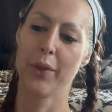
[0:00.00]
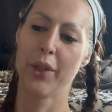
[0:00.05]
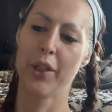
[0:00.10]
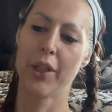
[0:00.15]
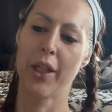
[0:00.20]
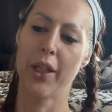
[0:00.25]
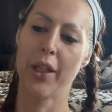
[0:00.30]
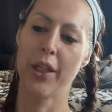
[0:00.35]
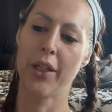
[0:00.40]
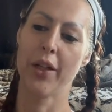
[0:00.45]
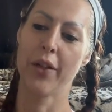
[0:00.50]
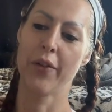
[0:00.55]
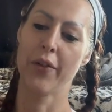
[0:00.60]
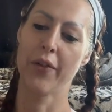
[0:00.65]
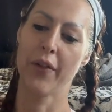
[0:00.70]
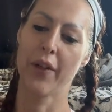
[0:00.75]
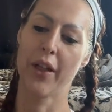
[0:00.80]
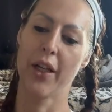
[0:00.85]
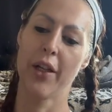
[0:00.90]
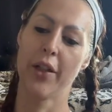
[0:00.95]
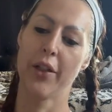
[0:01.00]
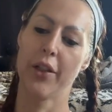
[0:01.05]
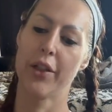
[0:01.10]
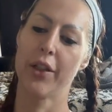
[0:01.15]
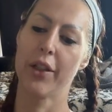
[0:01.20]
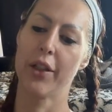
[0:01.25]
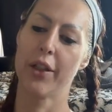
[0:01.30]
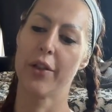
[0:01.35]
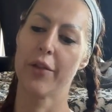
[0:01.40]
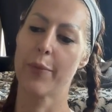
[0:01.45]
shaking off the
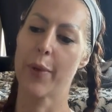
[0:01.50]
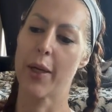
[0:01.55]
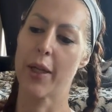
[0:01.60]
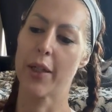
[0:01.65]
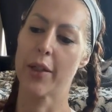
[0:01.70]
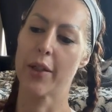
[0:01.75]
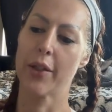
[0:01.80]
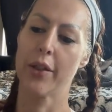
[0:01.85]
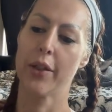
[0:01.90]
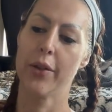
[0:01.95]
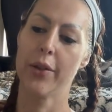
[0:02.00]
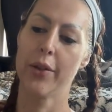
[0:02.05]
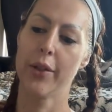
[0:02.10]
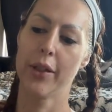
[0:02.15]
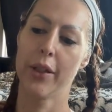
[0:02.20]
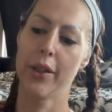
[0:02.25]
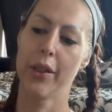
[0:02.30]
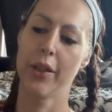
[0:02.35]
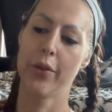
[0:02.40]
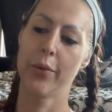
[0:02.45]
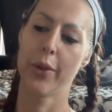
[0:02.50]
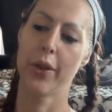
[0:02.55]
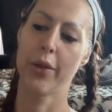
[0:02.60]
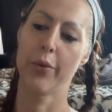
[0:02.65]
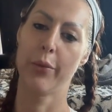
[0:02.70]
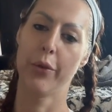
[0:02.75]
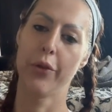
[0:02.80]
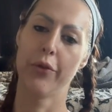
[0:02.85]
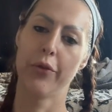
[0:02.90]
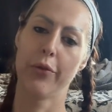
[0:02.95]
energy of past usage
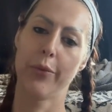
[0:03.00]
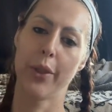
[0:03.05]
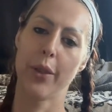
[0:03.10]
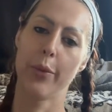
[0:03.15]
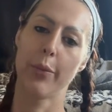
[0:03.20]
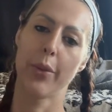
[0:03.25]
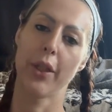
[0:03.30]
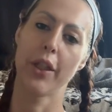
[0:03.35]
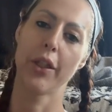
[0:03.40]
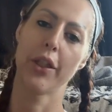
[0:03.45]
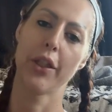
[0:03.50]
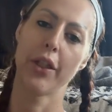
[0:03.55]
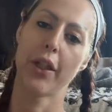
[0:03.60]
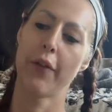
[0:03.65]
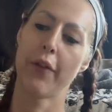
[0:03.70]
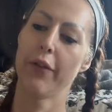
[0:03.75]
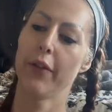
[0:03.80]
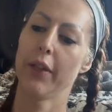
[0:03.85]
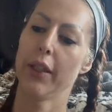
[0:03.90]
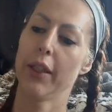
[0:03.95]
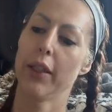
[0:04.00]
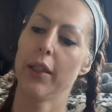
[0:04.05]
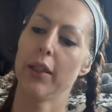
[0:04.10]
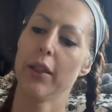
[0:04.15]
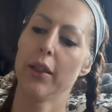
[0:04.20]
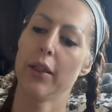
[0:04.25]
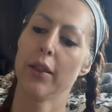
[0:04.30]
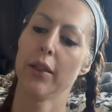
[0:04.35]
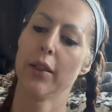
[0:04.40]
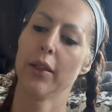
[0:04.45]
with movement by
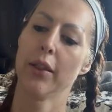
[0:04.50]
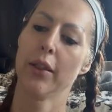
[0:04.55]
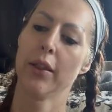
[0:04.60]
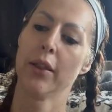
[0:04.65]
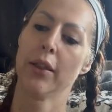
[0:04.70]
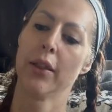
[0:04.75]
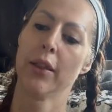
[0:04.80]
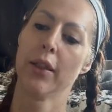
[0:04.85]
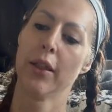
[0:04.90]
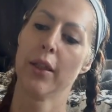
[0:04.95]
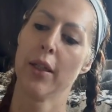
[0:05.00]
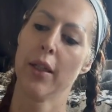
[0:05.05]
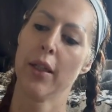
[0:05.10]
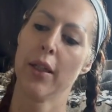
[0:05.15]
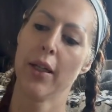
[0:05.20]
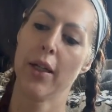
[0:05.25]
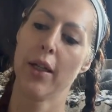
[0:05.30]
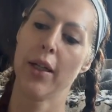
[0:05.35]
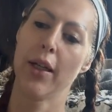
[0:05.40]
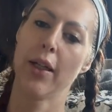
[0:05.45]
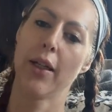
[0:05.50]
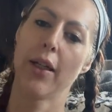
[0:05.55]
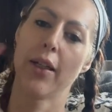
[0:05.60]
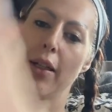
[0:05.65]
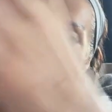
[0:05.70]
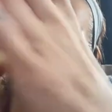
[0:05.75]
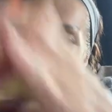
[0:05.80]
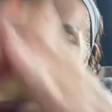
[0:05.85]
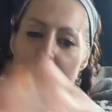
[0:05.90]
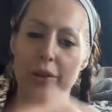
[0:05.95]
shuffling, and I
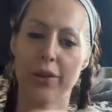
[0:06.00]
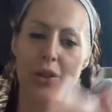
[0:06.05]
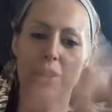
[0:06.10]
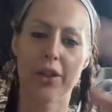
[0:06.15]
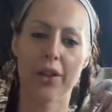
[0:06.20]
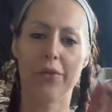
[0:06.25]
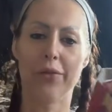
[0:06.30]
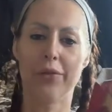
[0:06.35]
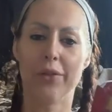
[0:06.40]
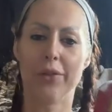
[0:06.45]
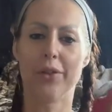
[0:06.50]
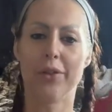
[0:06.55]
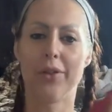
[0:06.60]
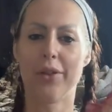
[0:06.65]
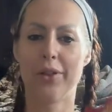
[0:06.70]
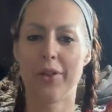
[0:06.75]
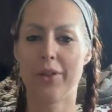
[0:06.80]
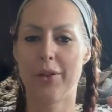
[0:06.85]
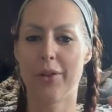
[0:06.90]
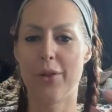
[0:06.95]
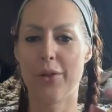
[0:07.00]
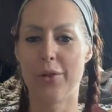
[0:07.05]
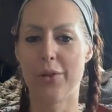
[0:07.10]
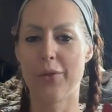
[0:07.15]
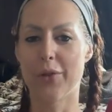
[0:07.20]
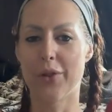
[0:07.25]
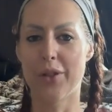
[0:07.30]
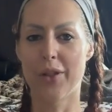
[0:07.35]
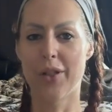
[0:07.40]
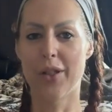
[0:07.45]
like to shuffle
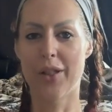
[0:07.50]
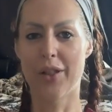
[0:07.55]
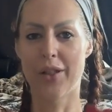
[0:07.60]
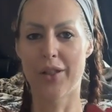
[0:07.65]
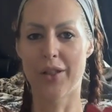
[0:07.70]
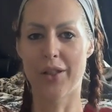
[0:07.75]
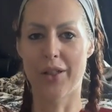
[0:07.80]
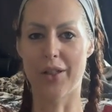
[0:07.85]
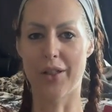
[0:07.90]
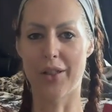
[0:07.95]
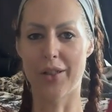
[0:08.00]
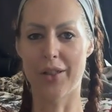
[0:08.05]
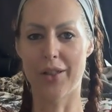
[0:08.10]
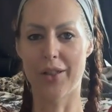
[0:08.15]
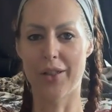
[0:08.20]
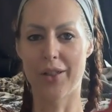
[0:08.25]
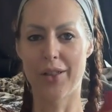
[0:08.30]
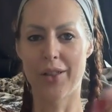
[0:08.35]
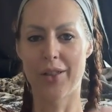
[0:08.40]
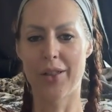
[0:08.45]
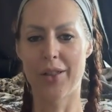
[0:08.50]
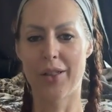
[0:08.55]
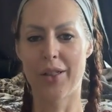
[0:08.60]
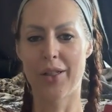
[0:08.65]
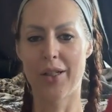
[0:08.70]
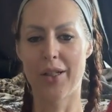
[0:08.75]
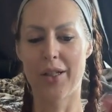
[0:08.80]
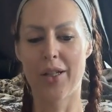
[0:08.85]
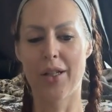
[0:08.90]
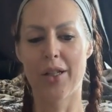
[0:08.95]
over the
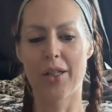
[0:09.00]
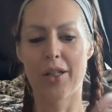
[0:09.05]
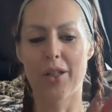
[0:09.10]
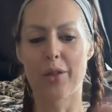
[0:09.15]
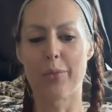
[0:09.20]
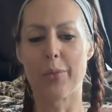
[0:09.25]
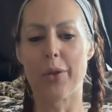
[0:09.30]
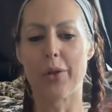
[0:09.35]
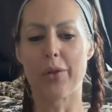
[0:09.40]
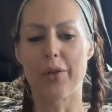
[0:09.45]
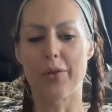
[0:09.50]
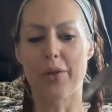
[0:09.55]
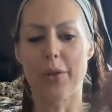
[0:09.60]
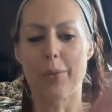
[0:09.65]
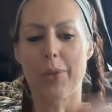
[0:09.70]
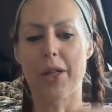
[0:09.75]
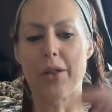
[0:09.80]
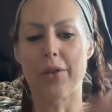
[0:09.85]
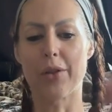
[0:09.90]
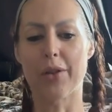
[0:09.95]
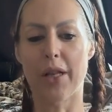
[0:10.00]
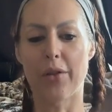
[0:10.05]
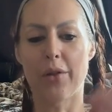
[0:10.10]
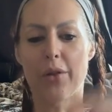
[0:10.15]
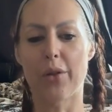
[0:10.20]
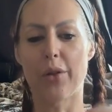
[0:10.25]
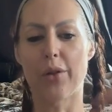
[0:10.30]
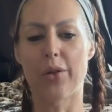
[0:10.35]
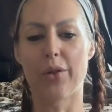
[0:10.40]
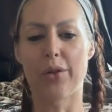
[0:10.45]
smoke of the Palo
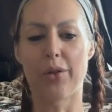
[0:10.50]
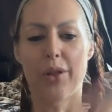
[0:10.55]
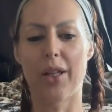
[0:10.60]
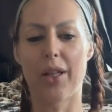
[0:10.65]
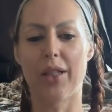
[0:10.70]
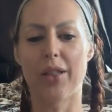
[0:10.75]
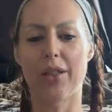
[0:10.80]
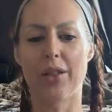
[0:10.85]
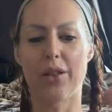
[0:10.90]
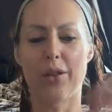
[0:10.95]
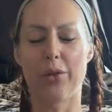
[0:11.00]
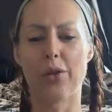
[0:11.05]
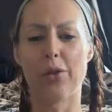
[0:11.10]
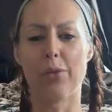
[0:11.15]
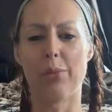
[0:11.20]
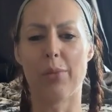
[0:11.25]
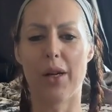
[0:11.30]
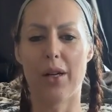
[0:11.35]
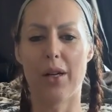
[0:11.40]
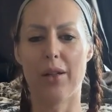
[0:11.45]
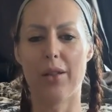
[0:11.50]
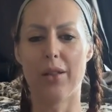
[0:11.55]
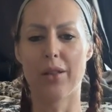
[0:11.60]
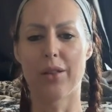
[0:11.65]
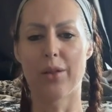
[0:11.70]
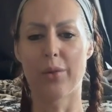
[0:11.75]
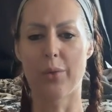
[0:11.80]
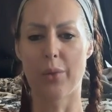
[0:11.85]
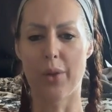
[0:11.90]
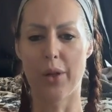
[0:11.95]
Santo. I like to do copal
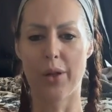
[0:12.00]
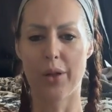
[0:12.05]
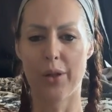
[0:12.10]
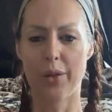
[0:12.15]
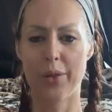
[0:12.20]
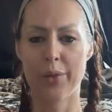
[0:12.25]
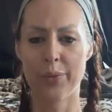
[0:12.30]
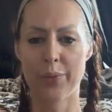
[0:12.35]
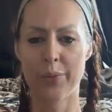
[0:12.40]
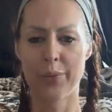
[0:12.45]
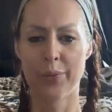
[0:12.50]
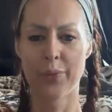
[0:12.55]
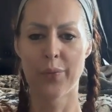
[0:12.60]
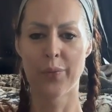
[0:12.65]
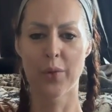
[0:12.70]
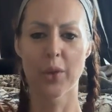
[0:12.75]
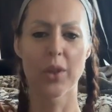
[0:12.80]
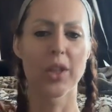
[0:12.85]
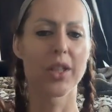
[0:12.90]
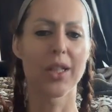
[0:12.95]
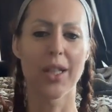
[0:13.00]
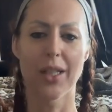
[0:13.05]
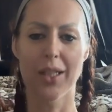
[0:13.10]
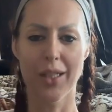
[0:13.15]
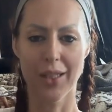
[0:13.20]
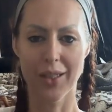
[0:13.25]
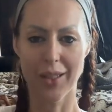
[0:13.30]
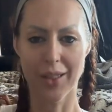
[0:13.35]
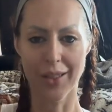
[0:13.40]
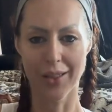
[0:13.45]
as well, which is
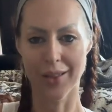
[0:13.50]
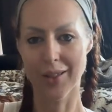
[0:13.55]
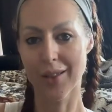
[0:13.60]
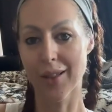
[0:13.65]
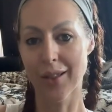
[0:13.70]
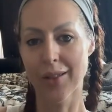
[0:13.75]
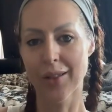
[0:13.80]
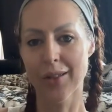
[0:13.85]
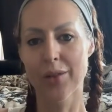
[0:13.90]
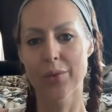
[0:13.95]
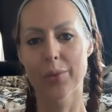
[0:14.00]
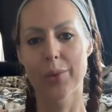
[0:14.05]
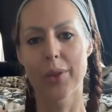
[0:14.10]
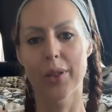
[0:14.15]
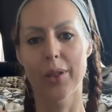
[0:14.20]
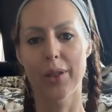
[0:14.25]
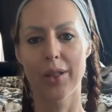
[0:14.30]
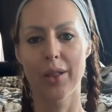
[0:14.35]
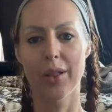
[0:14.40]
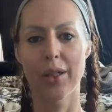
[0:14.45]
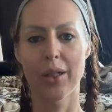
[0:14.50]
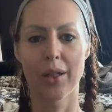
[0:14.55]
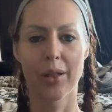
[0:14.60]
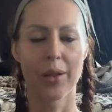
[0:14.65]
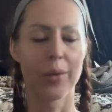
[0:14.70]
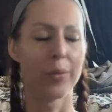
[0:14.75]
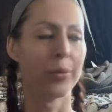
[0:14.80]
any incense really.